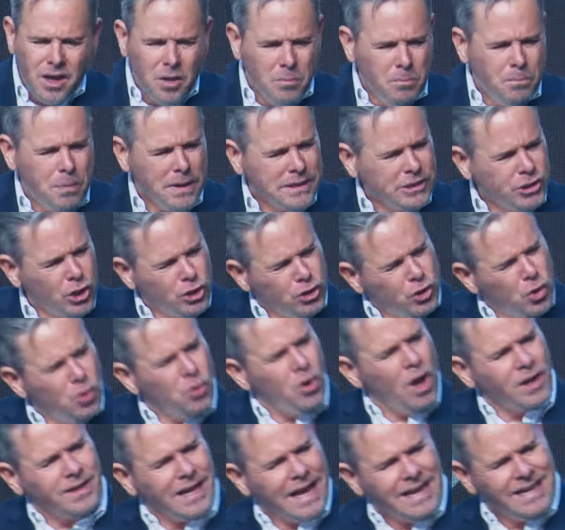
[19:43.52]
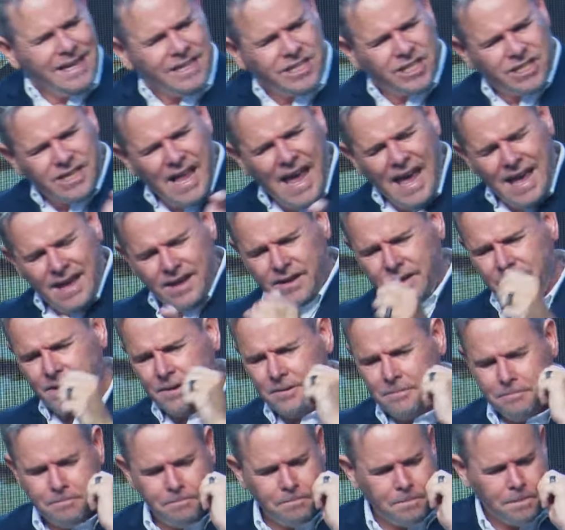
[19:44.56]
but you do not understand.
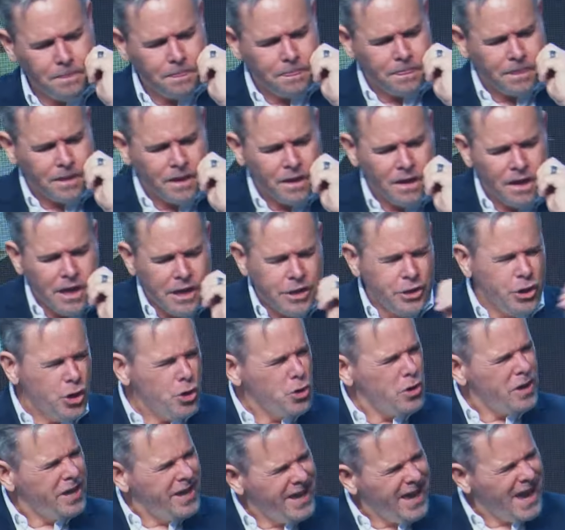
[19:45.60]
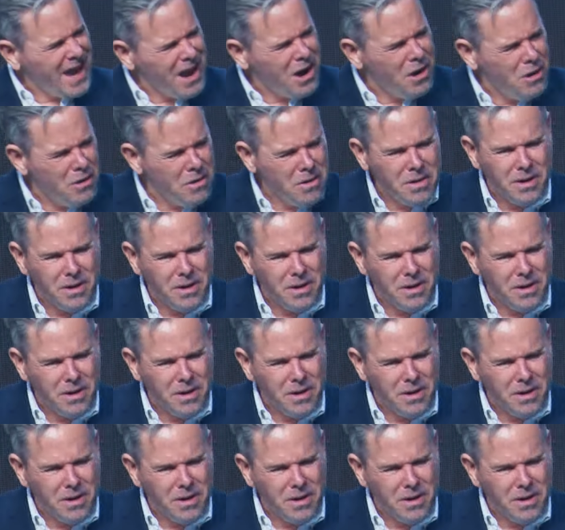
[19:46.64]
You hear,